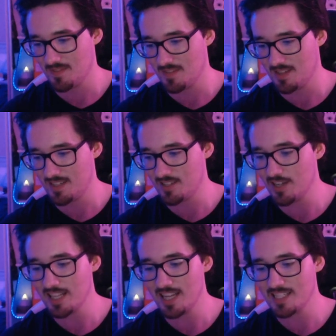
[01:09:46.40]
I
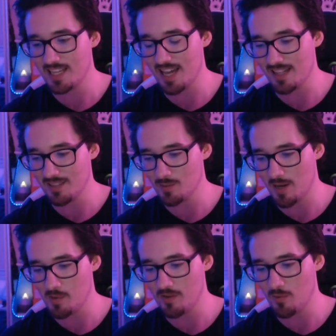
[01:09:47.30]
started lighting candles when
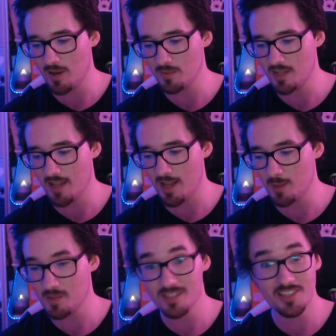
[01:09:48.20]
I'm overwhelmed and it
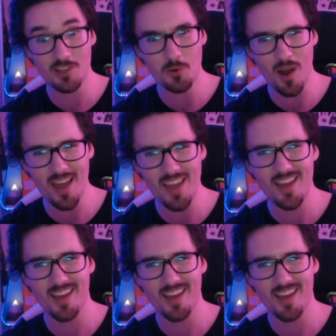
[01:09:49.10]
helps. It's good, right?